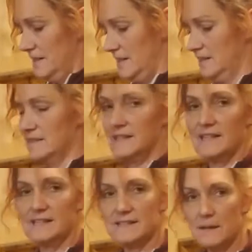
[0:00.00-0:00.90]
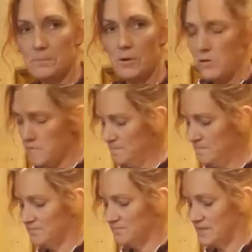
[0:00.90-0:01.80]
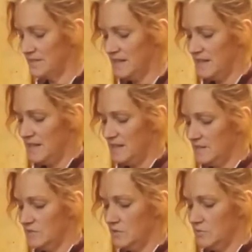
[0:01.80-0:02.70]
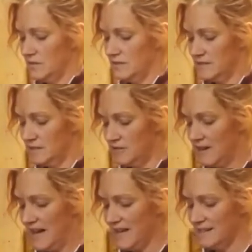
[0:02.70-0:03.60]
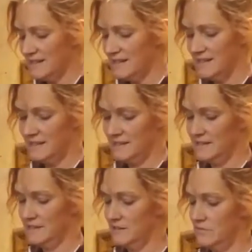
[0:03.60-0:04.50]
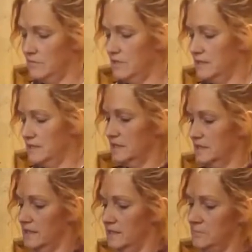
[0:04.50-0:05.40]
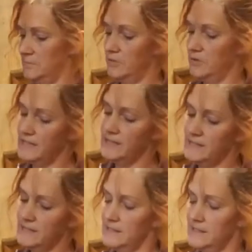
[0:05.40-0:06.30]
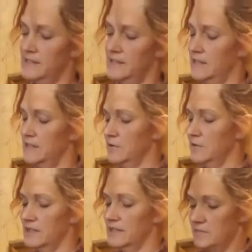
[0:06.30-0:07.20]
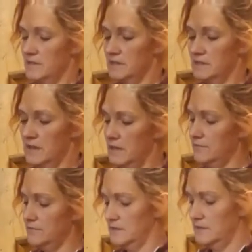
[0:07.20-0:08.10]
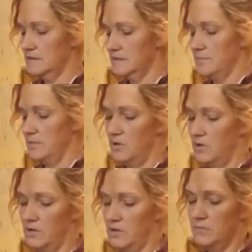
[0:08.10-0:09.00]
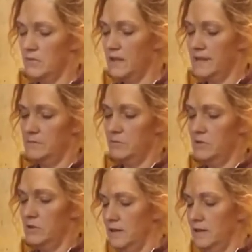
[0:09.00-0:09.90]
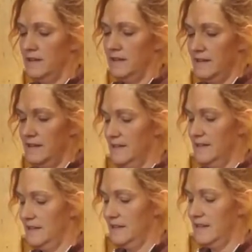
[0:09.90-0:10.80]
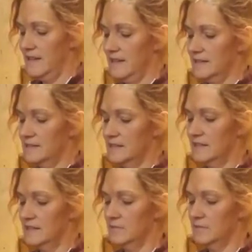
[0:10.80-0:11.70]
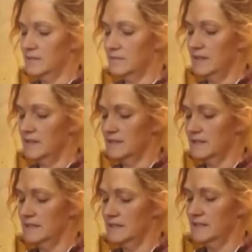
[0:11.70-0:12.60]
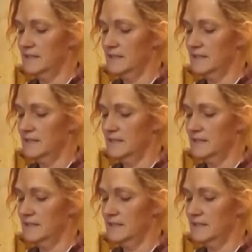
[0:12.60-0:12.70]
it stays supple. You don't want it to crack. You don't want it to break. You want to keep it soft and supple and pliable, and then that's what makes it